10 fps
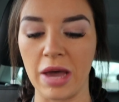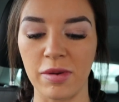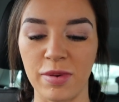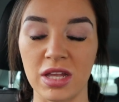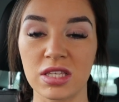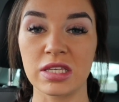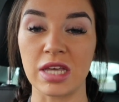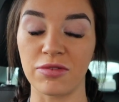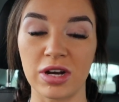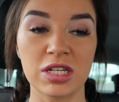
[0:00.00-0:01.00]
and my pants.
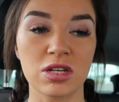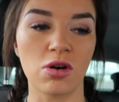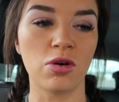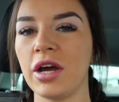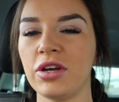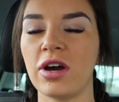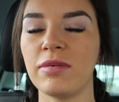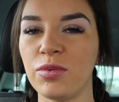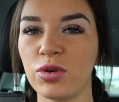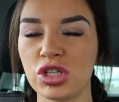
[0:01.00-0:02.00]
I'm ready to go. I
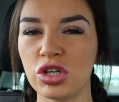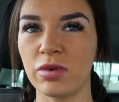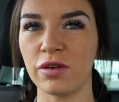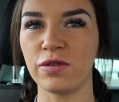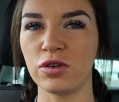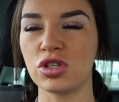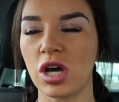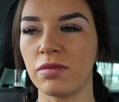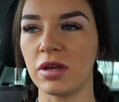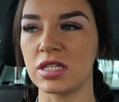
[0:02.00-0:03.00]
normally would do my food
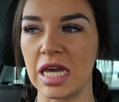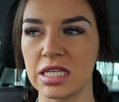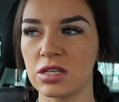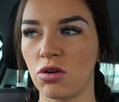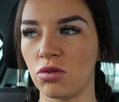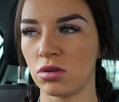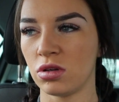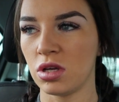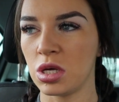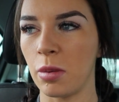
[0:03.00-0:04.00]
shop in Tesco
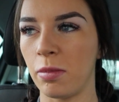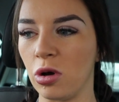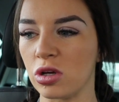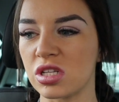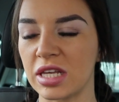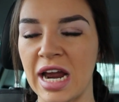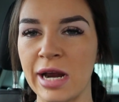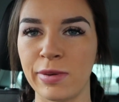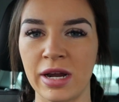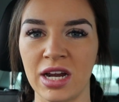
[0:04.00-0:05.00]
but the
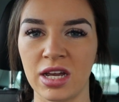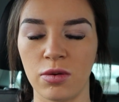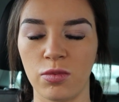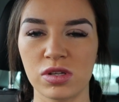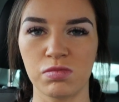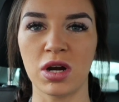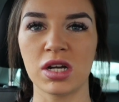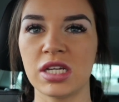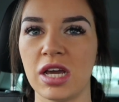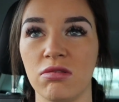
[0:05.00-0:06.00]
car park was
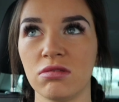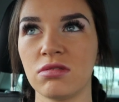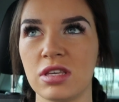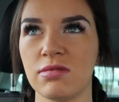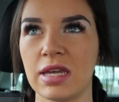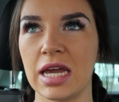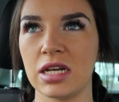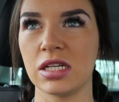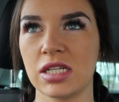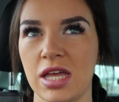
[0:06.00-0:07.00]
burned down this
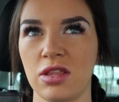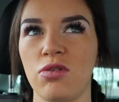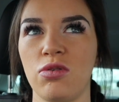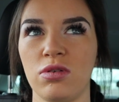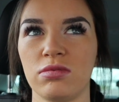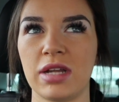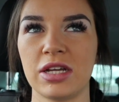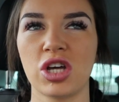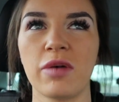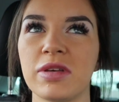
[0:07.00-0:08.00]
weekend and the whole
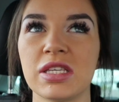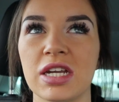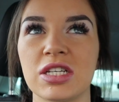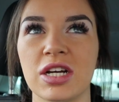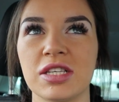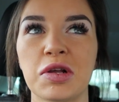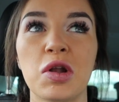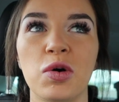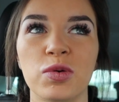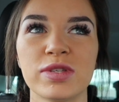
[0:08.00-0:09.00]
like shopping centre is
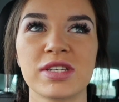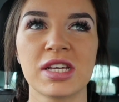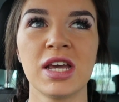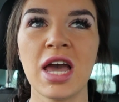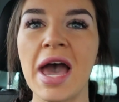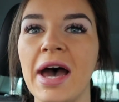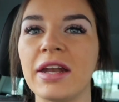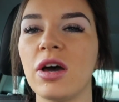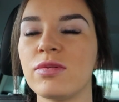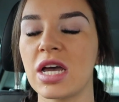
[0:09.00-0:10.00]
closed
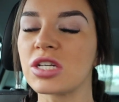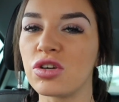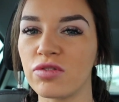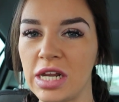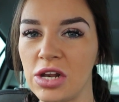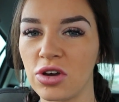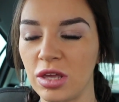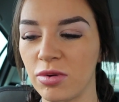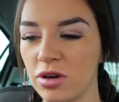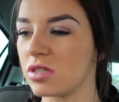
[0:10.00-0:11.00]
and I was actually really
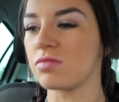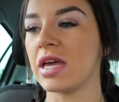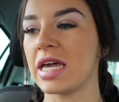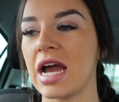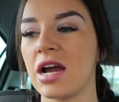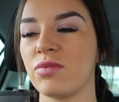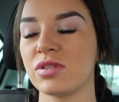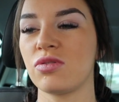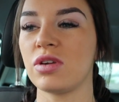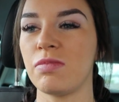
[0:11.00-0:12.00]
lucky because my car
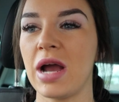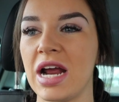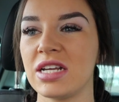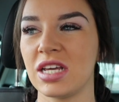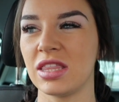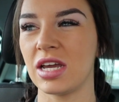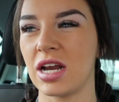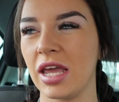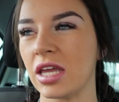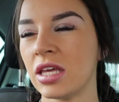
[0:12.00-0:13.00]
was only parked in
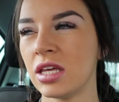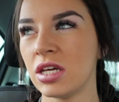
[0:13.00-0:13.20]
there like